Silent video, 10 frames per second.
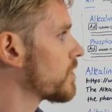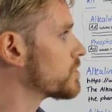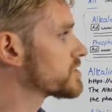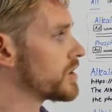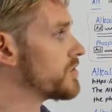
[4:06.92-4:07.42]

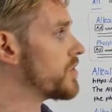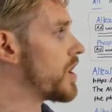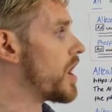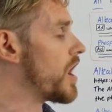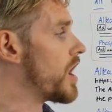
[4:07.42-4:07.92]
Also
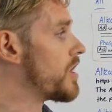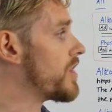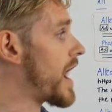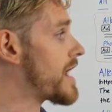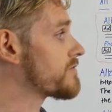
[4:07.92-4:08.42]

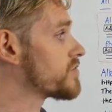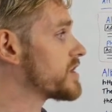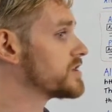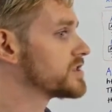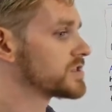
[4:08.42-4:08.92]
the
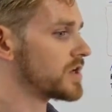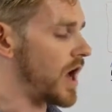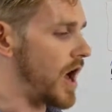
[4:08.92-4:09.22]
average